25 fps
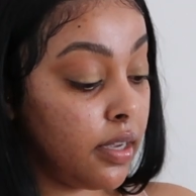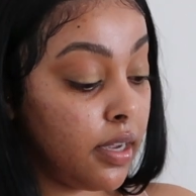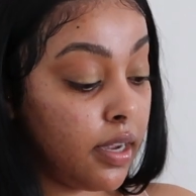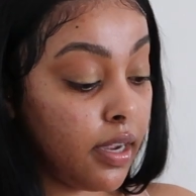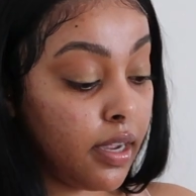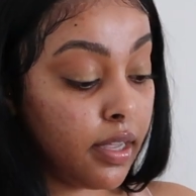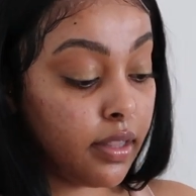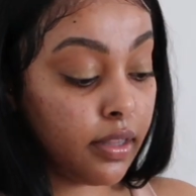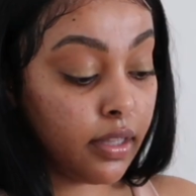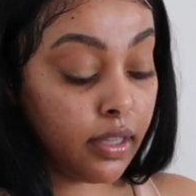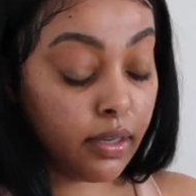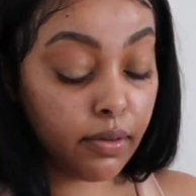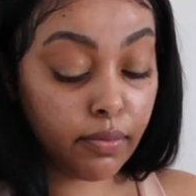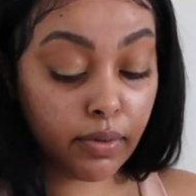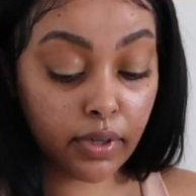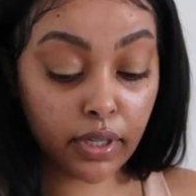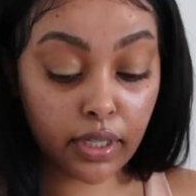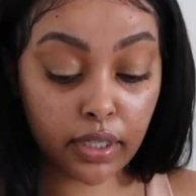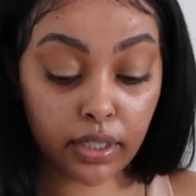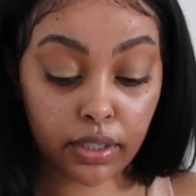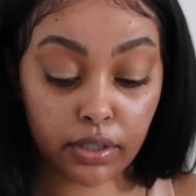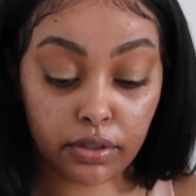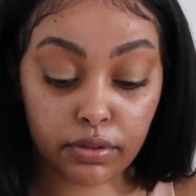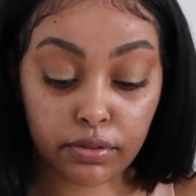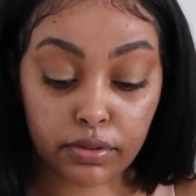and then we're
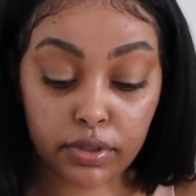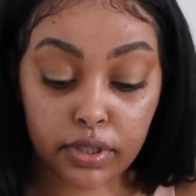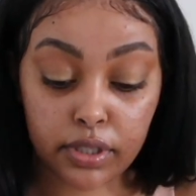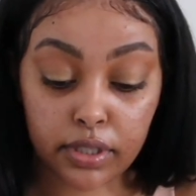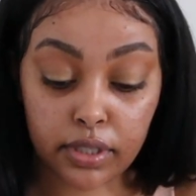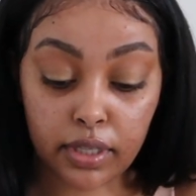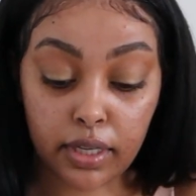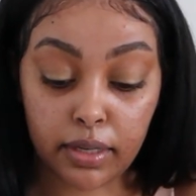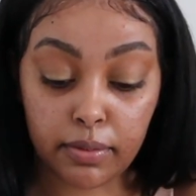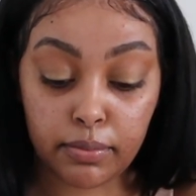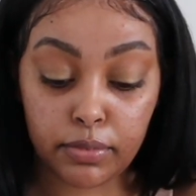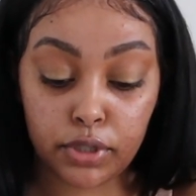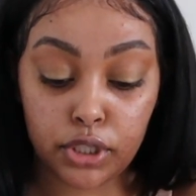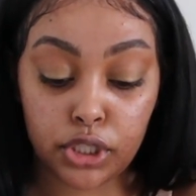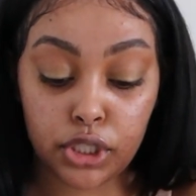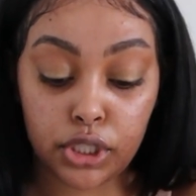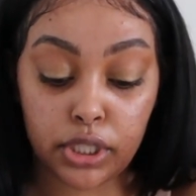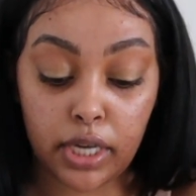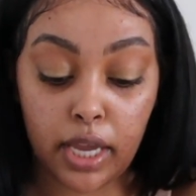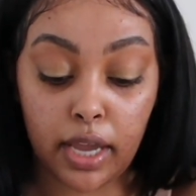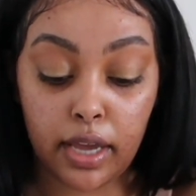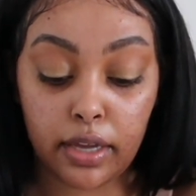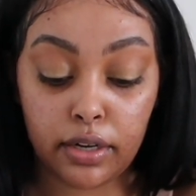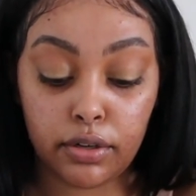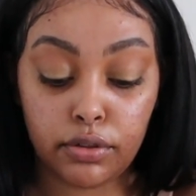gonna use some
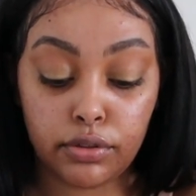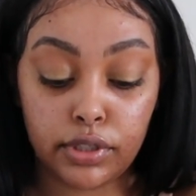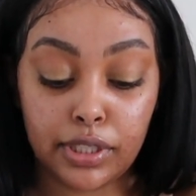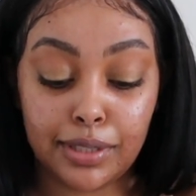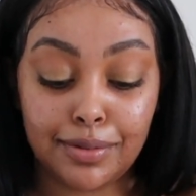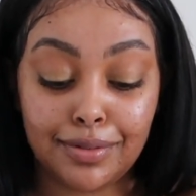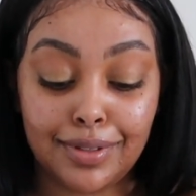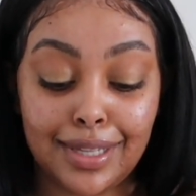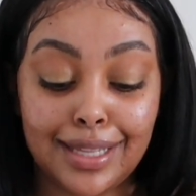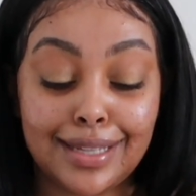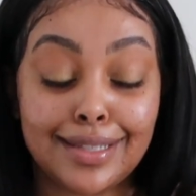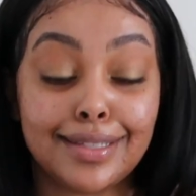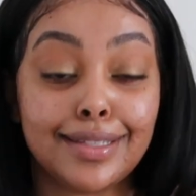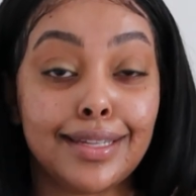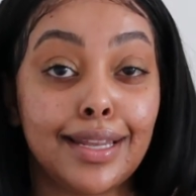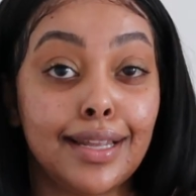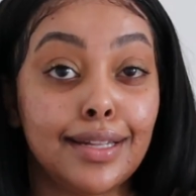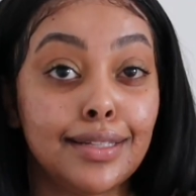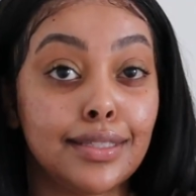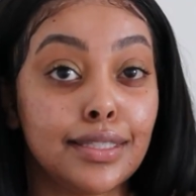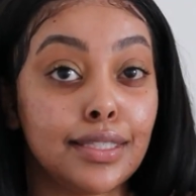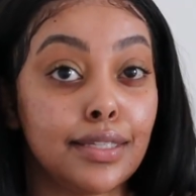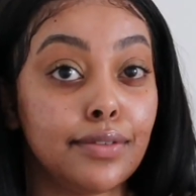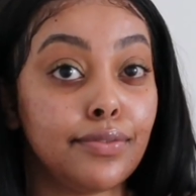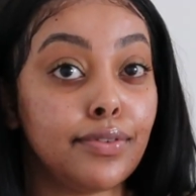shadow to
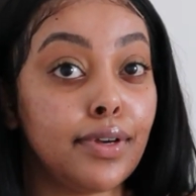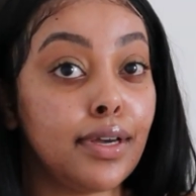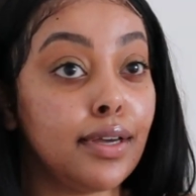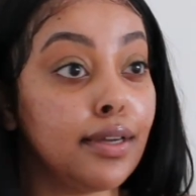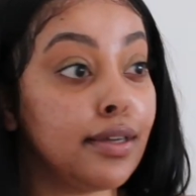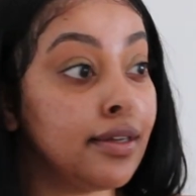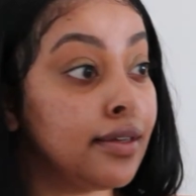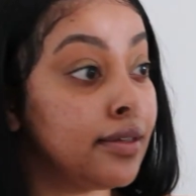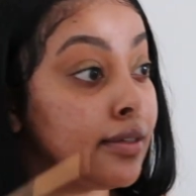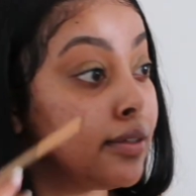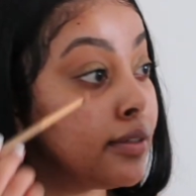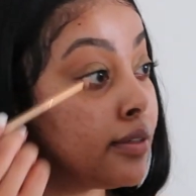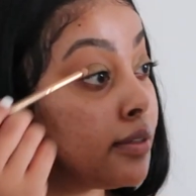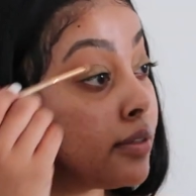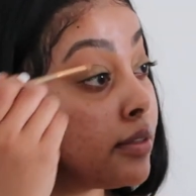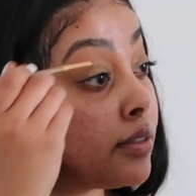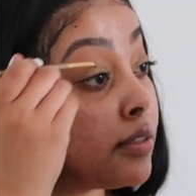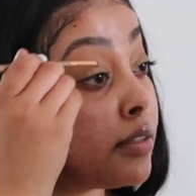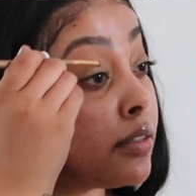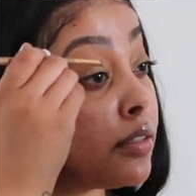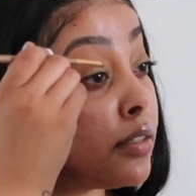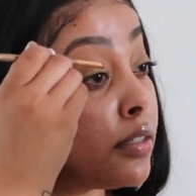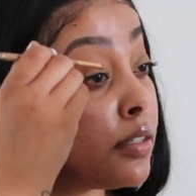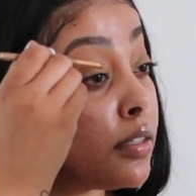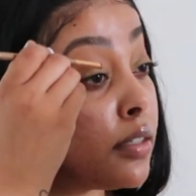intensify it
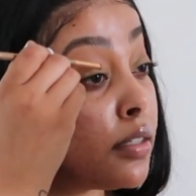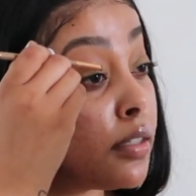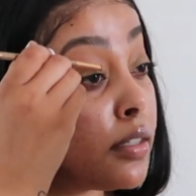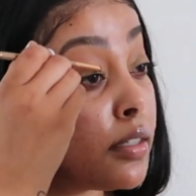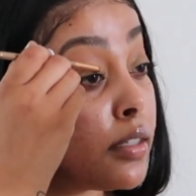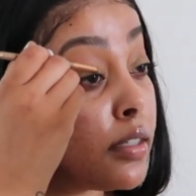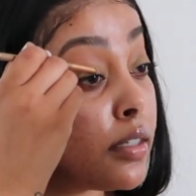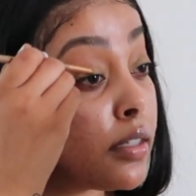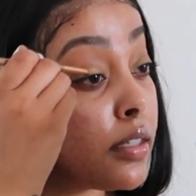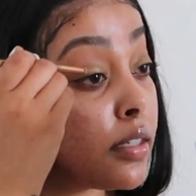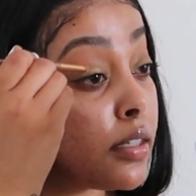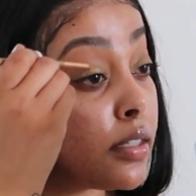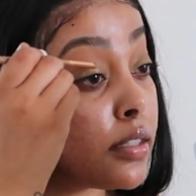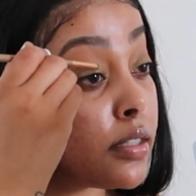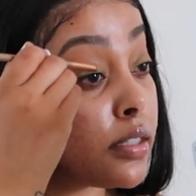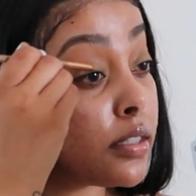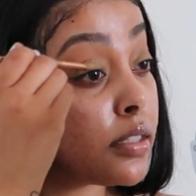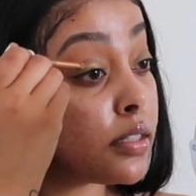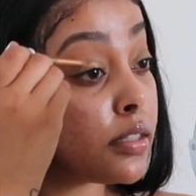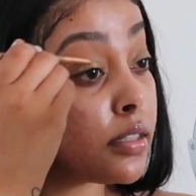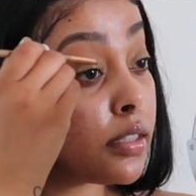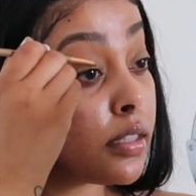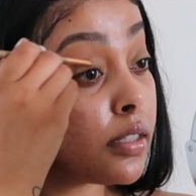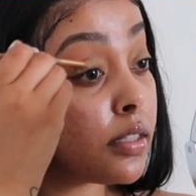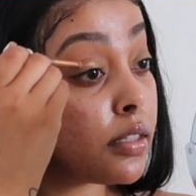because
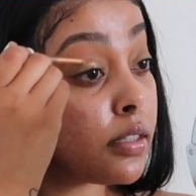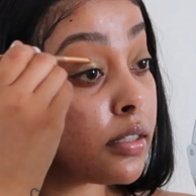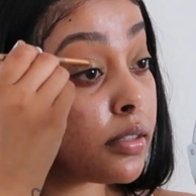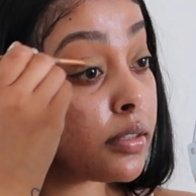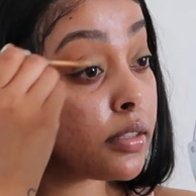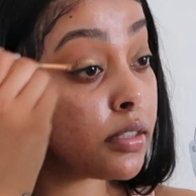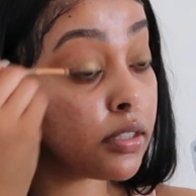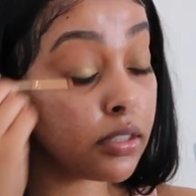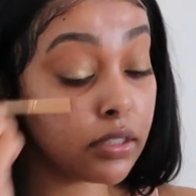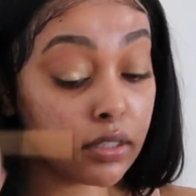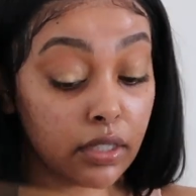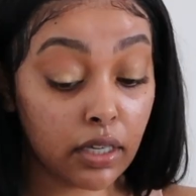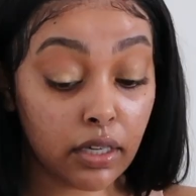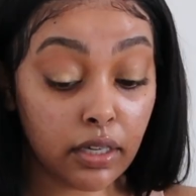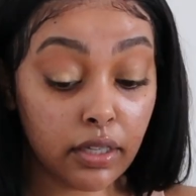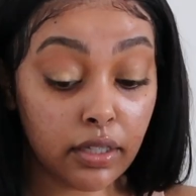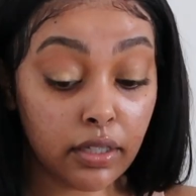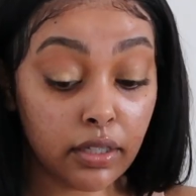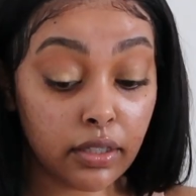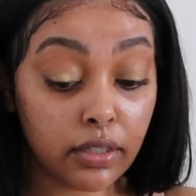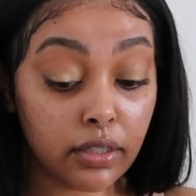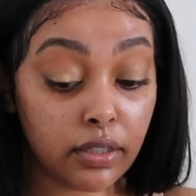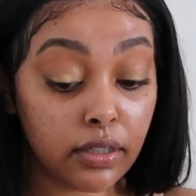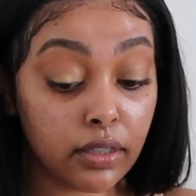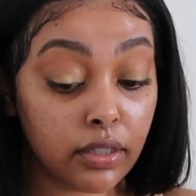this is a little
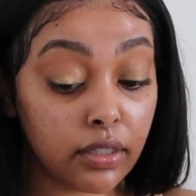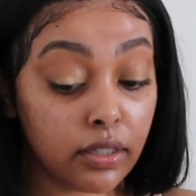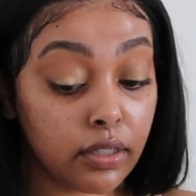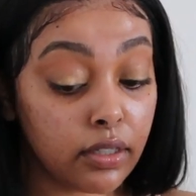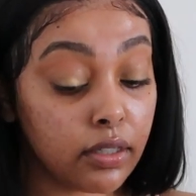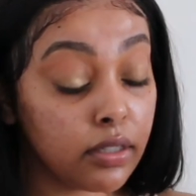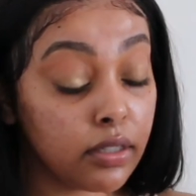dull.